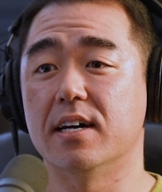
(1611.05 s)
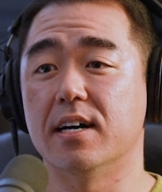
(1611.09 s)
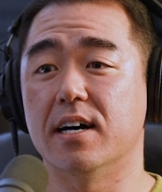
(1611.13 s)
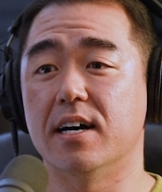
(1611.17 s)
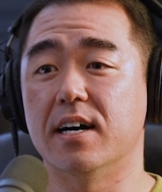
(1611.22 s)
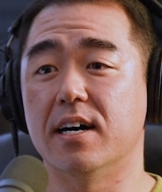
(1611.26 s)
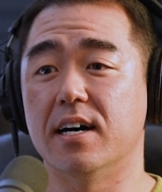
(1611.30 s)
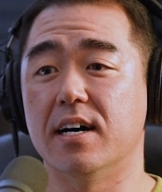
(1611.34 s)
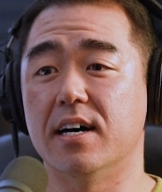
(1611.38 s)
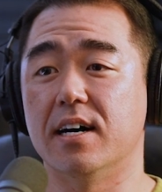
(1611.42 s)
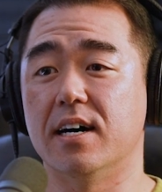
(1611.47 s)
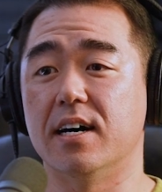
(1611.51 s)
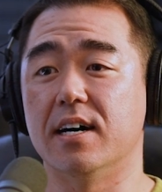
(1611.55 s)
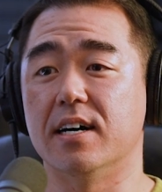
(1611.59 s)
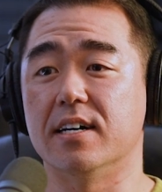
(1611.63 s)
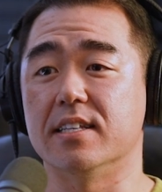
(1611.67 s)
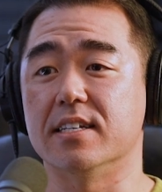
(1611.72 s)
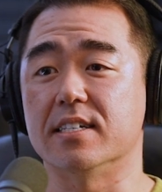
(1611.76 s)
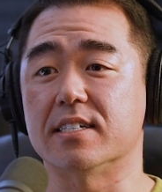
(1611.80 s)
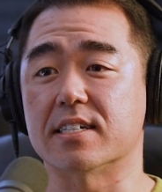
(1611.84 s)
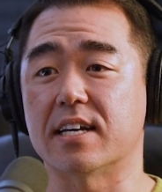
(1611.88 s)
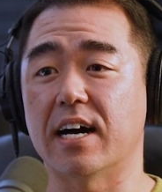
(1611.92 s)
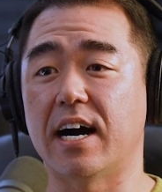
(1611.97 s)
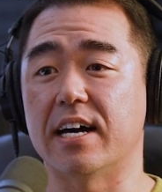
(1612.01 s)
Uh,
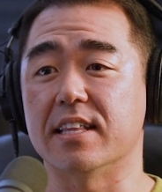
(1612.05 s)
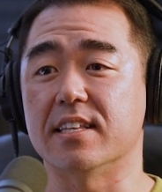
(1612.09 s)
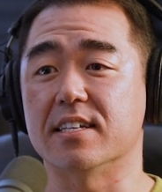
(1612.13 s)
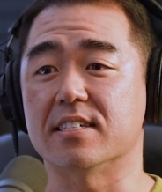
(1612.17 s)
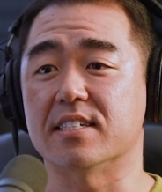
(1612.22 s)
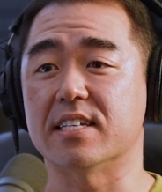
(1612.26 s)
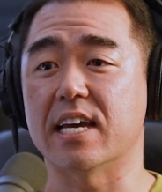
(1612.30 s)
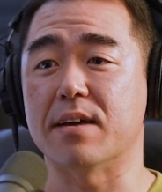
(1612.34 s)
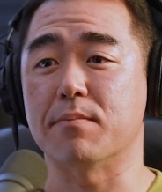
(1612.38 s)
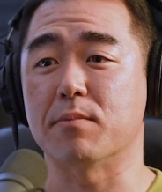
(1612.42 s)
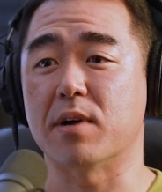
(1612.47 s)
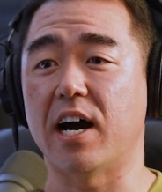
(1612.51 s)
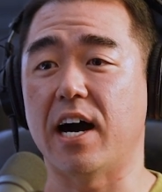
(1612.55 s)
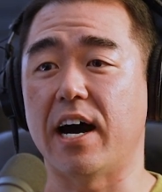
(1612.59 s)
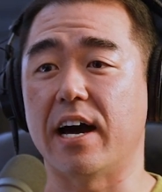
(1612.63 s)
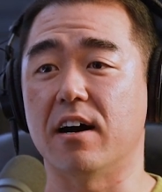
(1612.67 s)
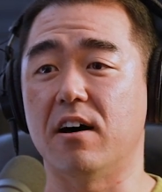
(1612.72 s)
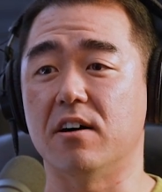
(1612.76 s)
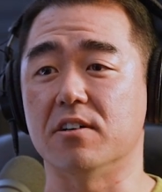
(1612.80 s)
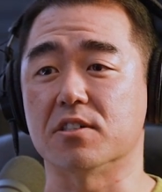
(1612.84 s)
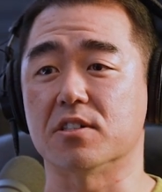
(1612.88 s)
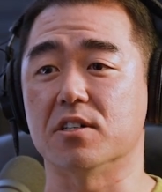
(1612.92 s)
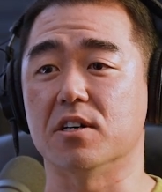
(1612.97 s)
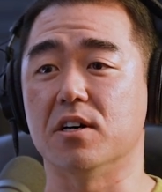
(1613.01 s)
this guy, the same guy,
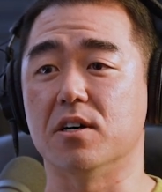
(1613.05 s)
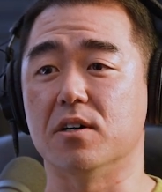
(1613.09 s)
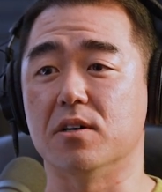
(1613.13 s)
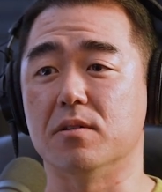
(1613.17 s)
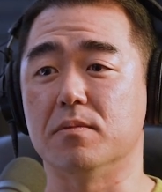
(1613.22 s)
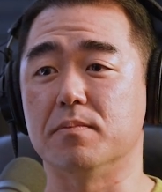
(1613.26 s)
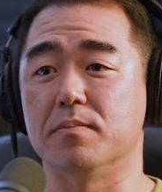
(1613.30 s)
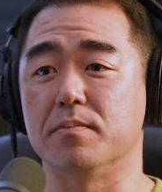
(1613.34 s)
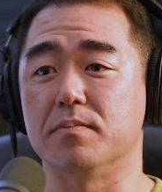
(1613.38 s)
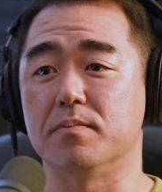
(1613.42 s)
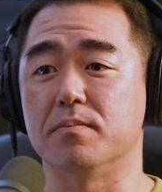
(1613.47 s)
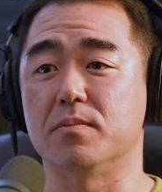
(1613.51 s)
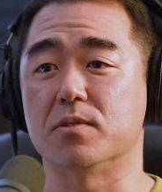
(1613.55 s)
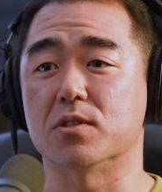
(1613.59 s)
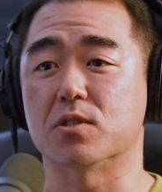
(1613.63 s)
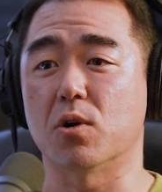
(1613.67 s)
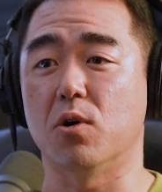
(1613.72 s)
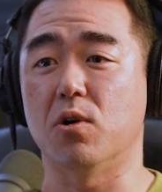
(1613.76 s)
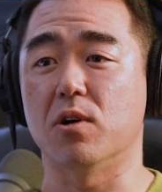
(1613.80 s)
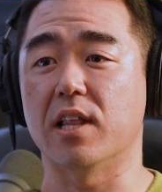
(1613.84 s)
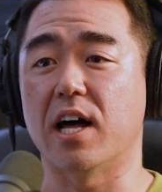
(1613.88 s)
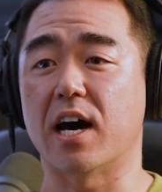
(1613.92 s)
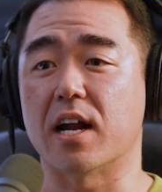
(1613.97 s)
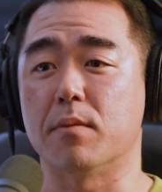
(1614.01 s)
also
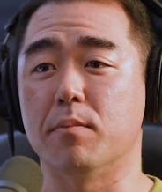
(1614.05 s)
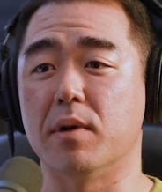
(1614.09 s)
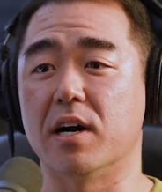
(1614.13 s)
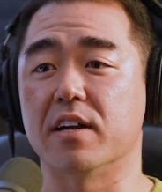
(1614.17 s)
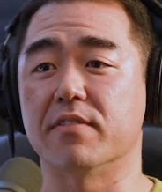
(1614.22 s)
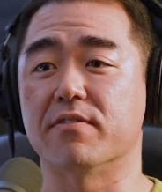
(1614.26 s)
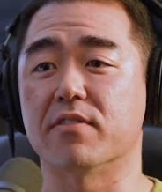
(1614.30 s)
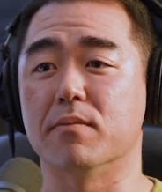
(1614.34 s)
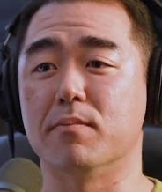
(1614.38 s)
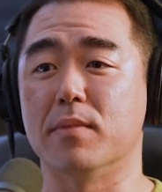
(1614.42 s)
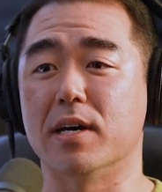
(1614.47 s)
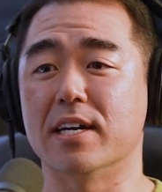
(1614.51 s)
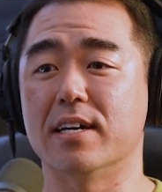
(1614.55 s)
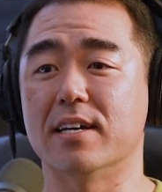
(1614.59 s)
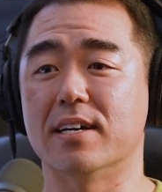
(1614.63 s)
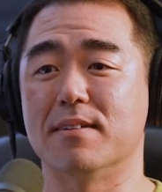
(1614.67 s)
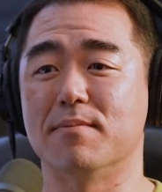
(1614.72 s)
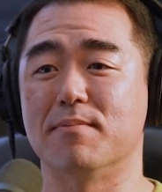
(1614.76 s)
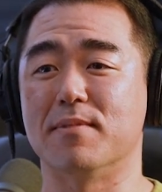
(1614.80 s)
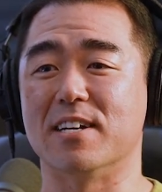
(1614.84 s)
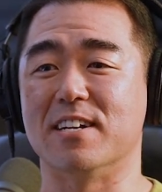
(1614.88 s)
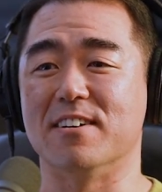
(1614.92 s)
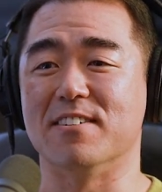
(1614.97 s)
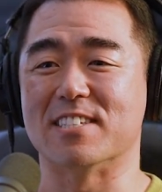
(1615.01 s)
stole a lot of money from me,
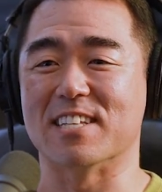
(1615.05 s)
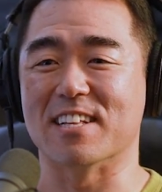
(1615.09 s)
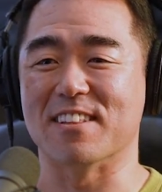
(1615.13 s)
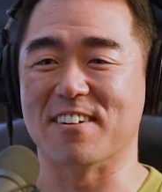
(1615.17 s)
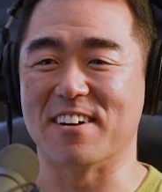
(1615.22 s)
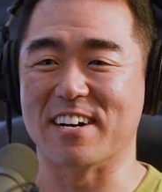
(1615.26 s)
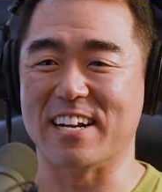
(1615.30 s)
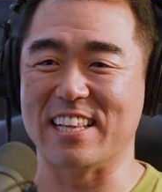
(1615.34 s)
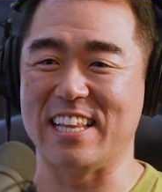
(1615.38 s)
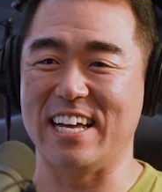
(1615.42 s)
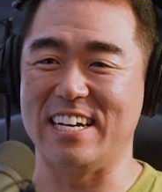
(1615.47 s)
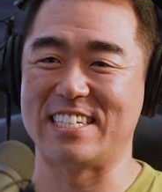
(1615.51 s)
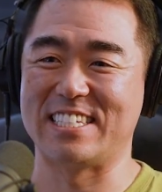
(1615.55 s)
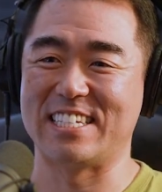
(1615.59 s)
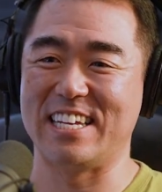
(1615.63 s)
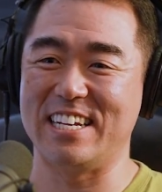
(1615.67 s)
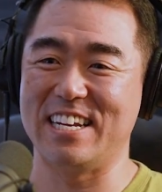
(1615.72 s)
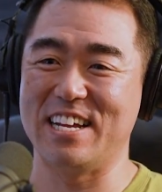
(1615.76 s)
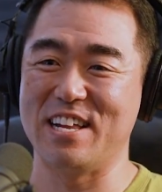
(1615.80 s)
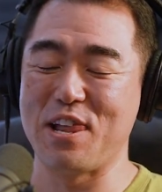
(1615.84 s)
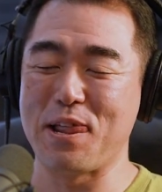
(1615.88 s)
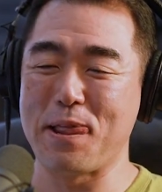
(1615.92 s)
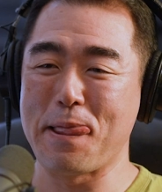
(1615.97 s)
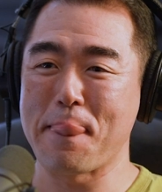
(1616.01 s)
but it was a learning lesson.